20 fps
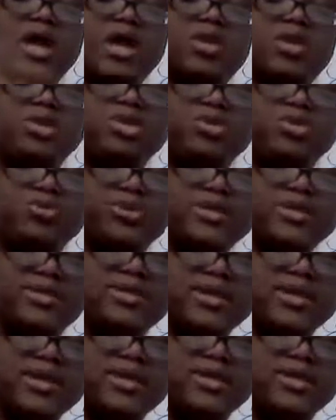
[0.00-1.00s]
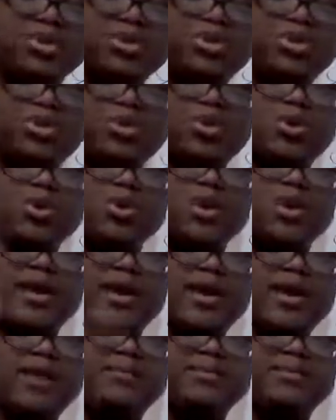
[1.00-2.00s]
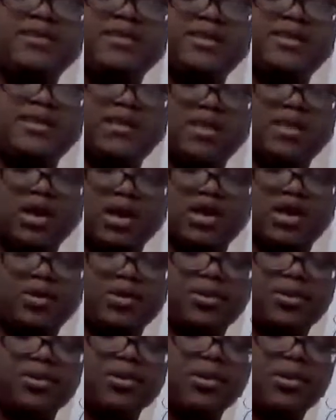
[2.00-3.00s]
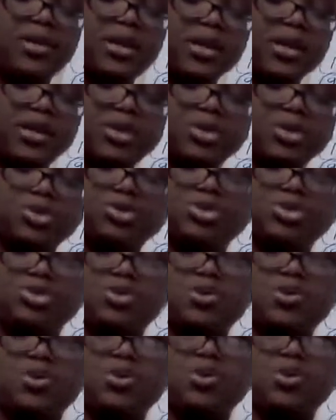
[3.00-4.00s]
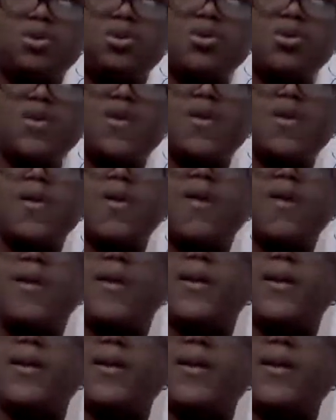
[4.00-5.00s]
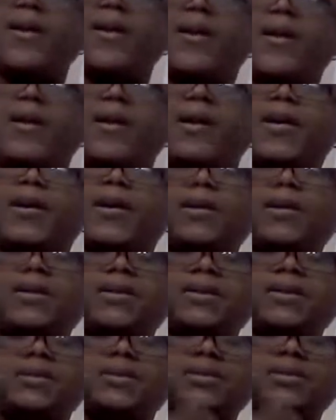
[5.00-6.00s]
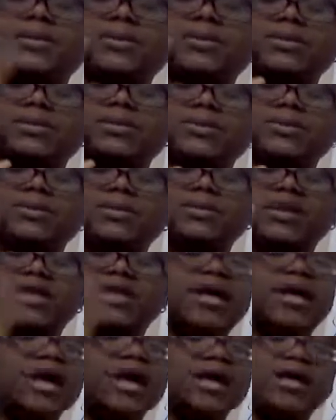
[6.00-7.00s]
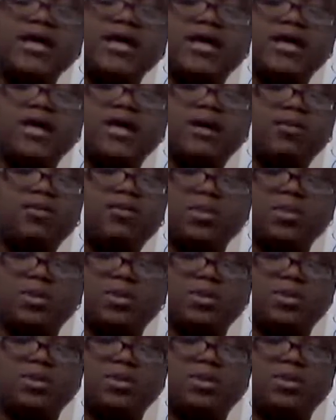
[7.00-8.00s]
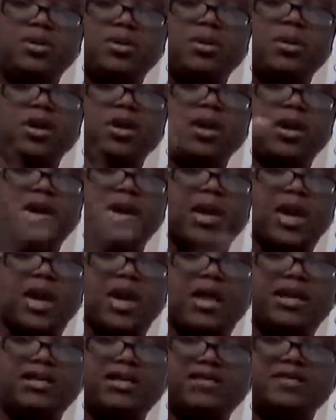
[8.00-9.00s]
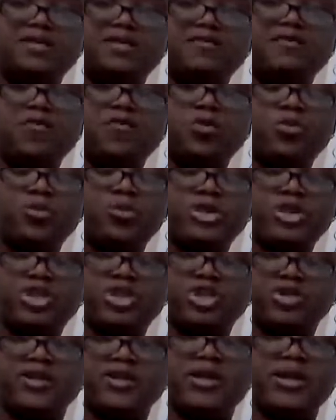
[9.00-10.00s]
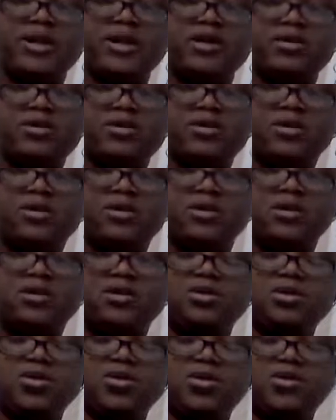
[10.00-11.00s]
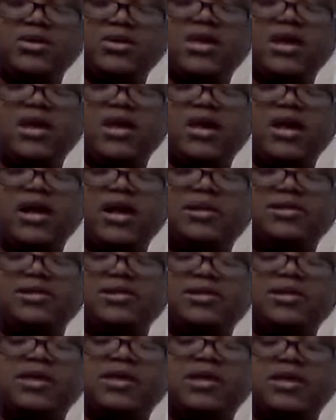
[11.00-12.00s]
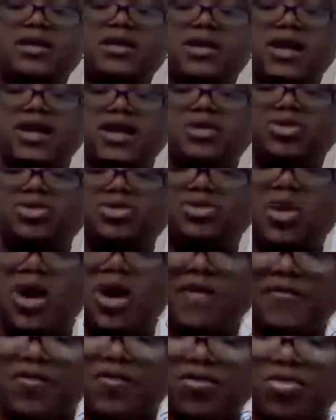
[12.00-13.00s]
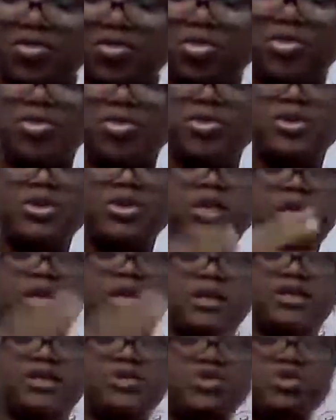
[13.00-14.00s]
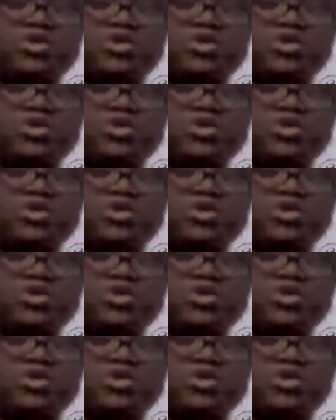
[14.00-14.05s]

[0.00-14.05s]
insurance in the truck, MC letter in the truck, uh yeah in number, LLC formation letter. Those kind of the things that you have to put in the